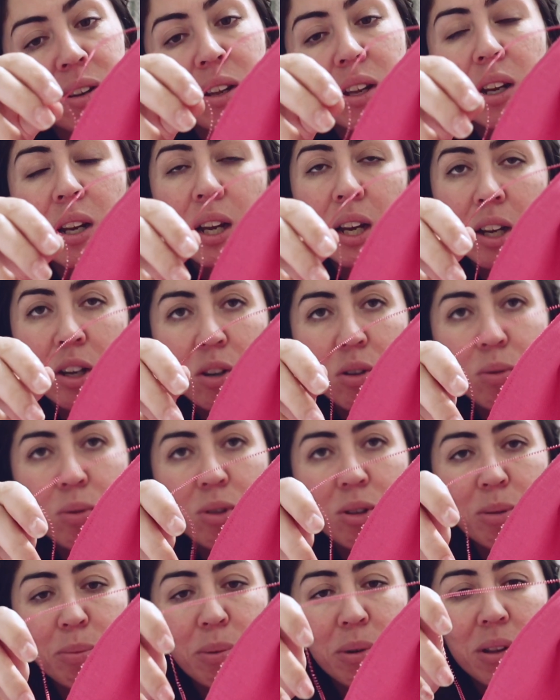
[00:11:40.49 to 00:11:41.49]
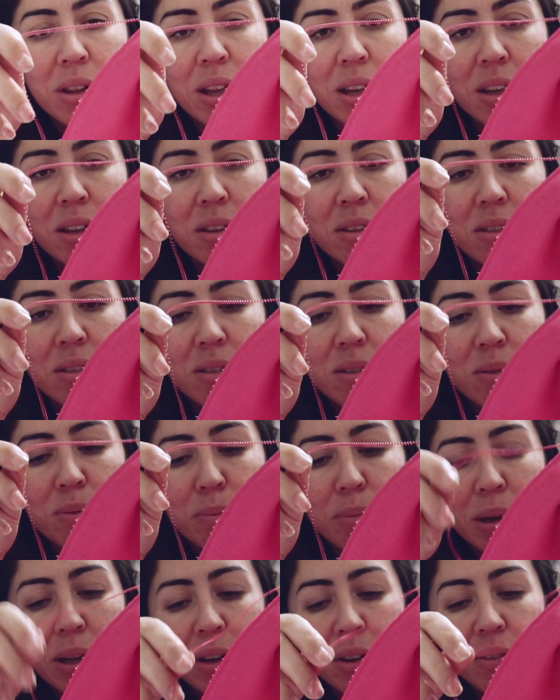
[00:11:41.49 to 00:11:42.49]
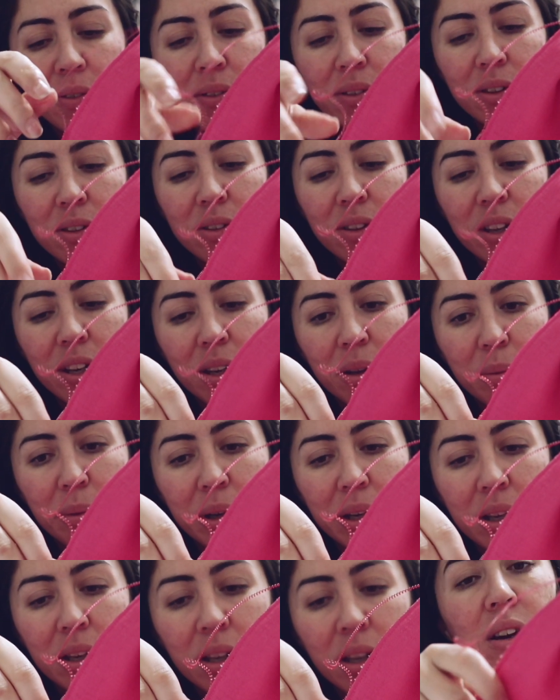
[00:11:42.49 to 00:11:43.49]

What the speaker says: An actual zipper that is better for this anyway.